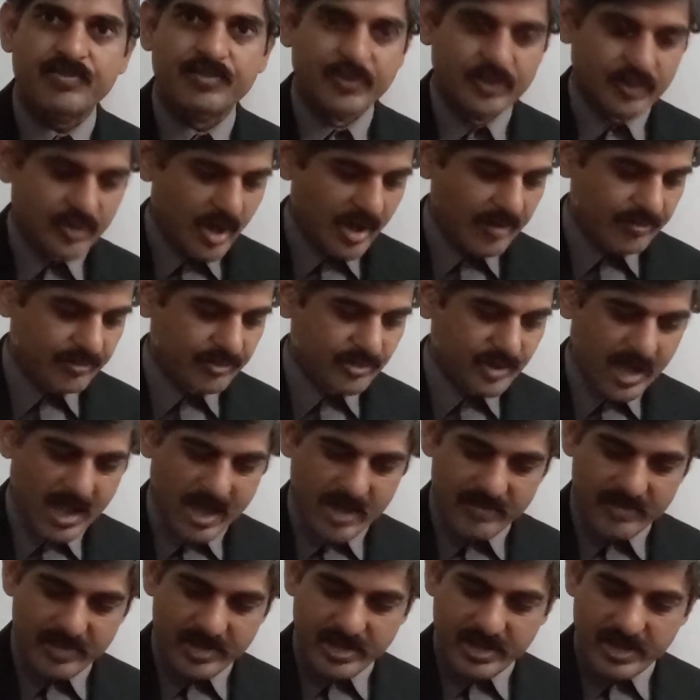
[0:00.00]
you have to
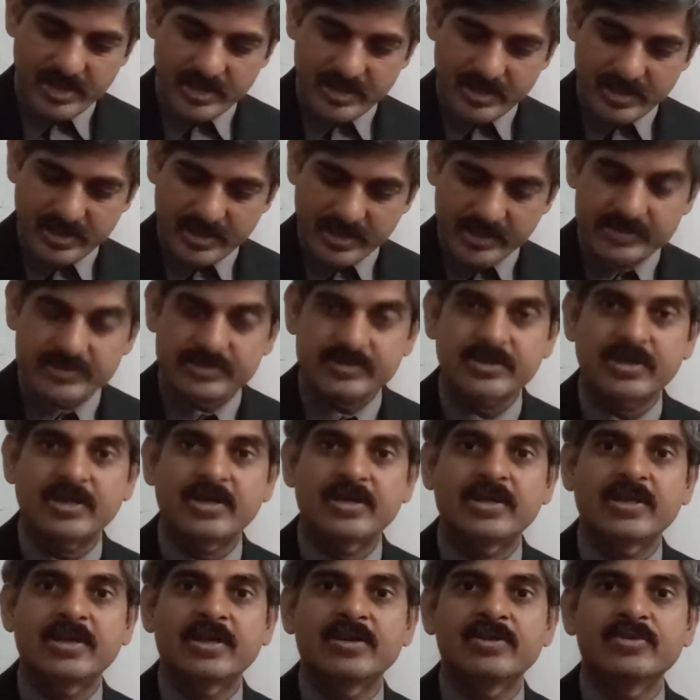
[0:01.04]
have an
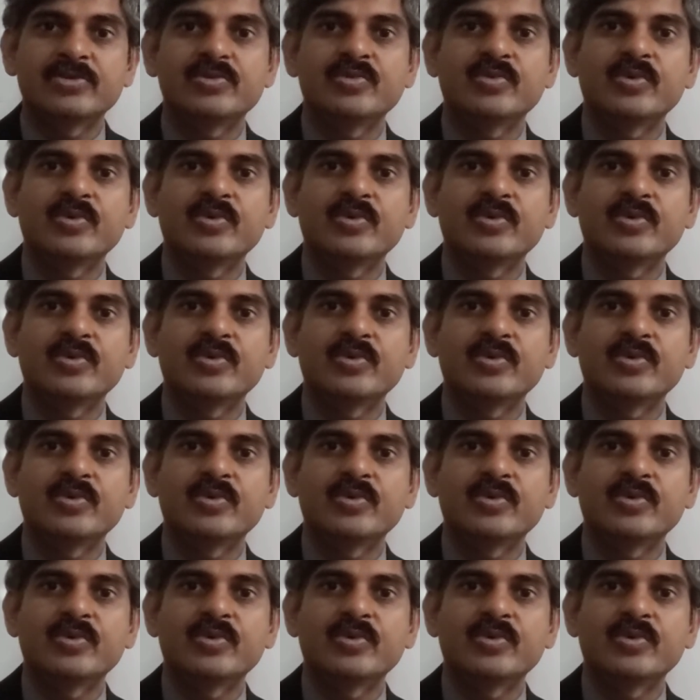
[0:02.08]
external